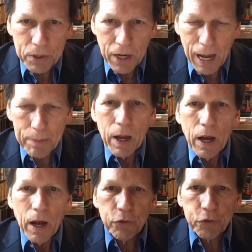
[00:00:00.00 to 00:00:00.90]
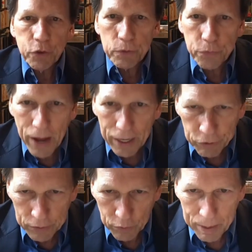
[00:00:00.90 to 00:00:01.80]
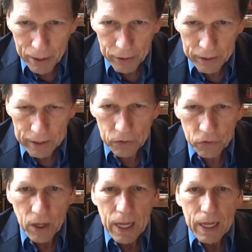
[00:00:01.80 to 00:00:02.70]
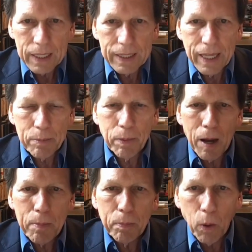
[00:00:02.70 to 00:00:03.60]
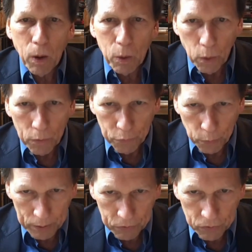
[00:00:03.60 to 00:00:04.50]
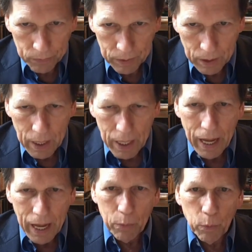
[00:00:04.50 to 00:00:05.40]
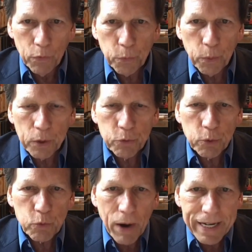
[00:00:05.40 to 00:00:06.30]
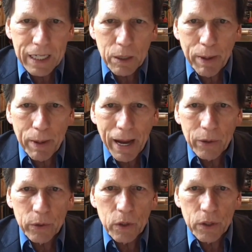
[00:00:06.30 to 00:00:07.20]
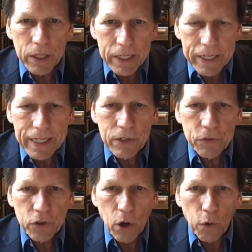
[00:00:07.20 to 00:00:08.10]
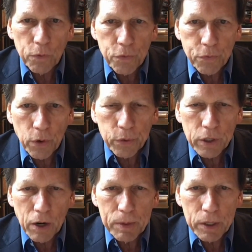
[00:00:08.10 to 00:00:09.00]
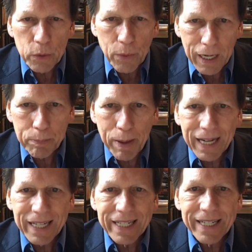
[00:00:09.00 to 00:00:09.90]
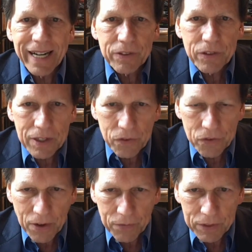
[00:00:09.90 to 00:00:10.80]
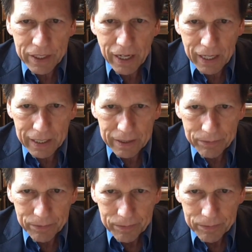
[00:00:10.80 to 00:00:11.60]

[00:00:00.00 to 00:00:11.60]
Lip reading: time, a certain faction of Americans led by Paul Wolfowitz. And Wolfowitz was writing about the need to overthrow the government in Iraq back in 1979.